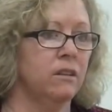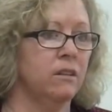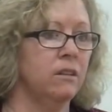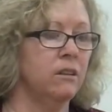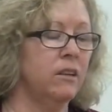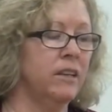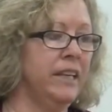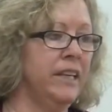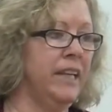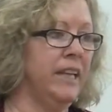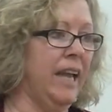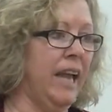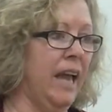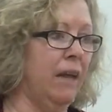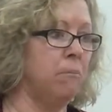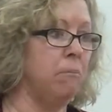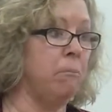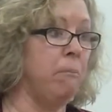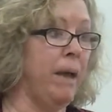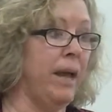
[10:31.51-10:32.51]
looking
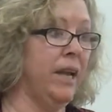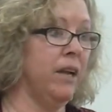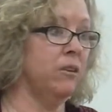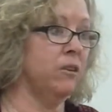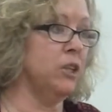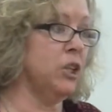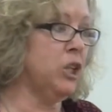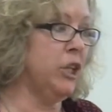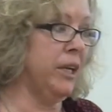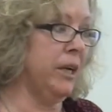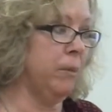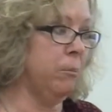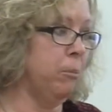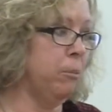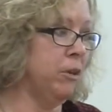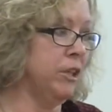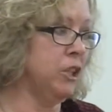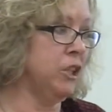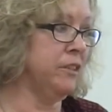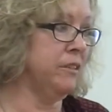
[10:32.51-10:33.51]
at MailChimp,
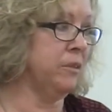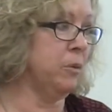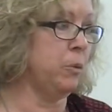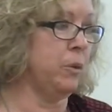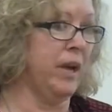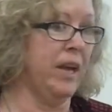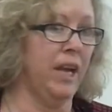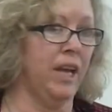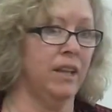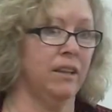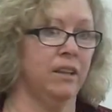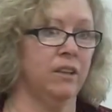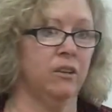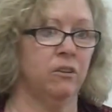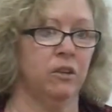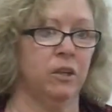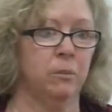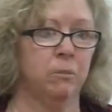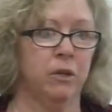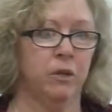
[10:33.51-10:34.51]
which is a way that you
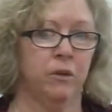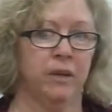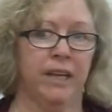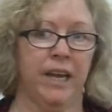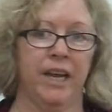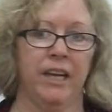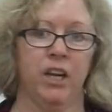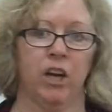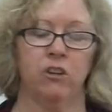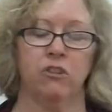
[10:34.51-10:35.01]
can communicate.